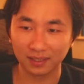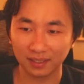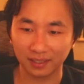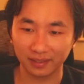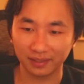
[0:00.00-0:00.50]

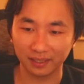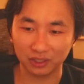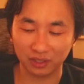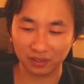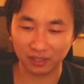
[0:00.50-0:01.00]
Like they
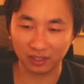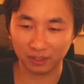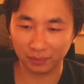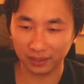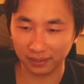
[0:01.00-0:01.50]
could have
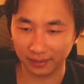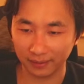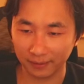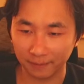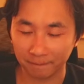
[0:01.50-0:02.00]
been
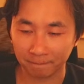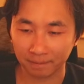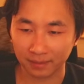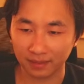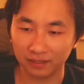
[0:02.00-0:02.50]
like
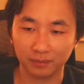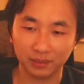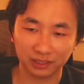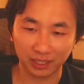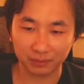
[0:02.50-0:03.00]
they could have
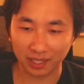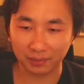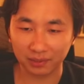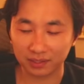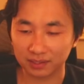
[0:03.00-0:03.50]
been gem
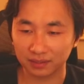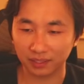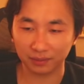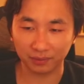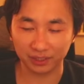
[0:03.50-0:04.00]
jammers.
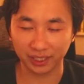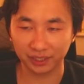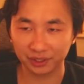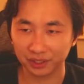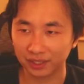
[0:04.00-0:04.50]
Nothing would have
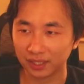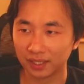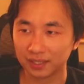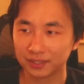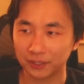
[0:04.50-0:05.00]
changed.
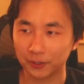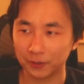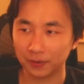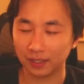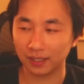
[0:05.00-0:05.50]
So